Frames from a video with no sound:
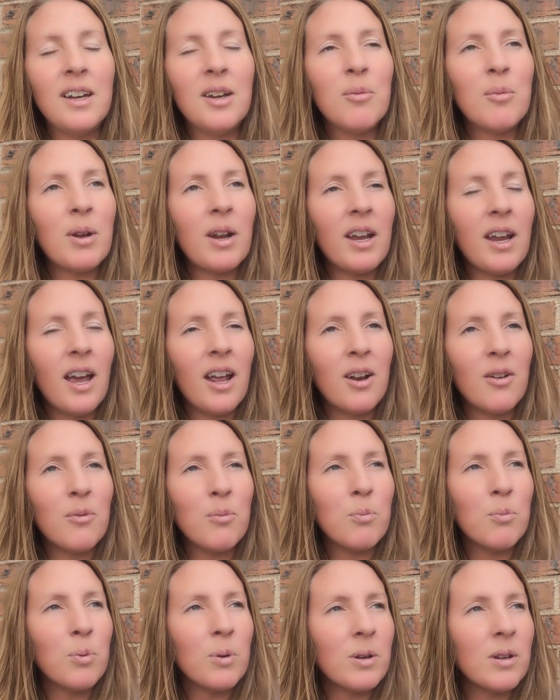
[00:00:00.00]
but I had a
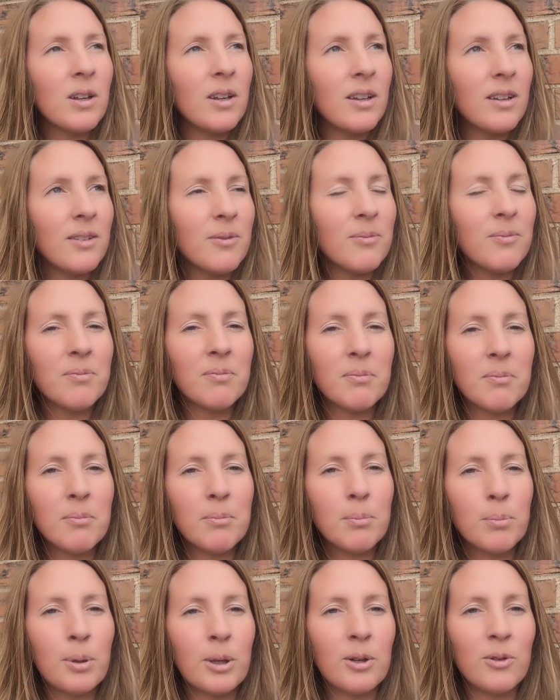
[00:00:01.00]
pretty
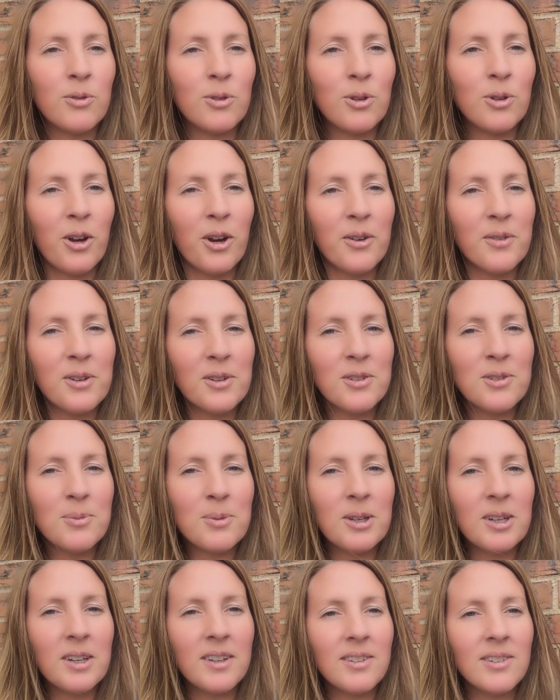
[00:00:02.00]
pitiful harvest
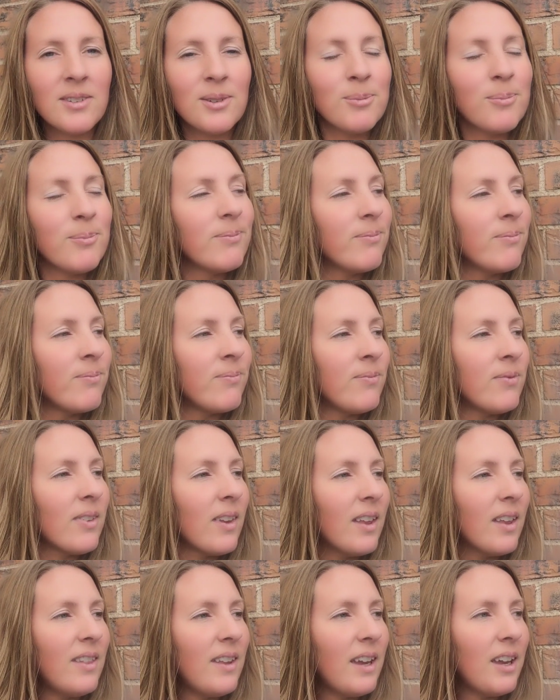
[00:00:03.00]
because
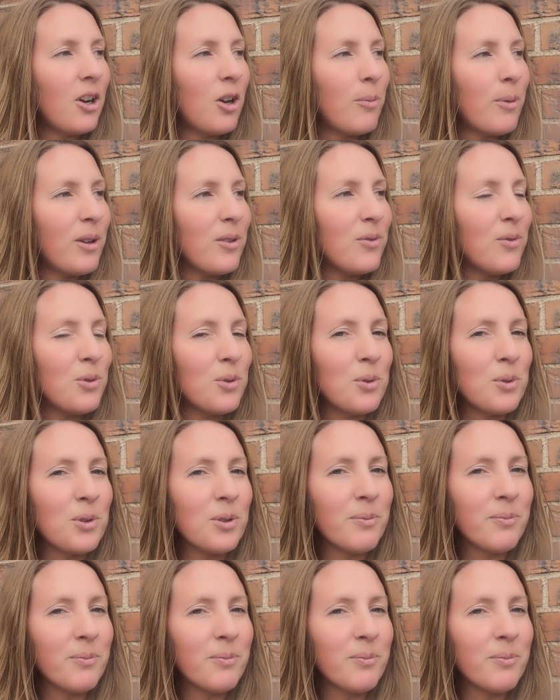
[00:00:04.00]
they ate all my food.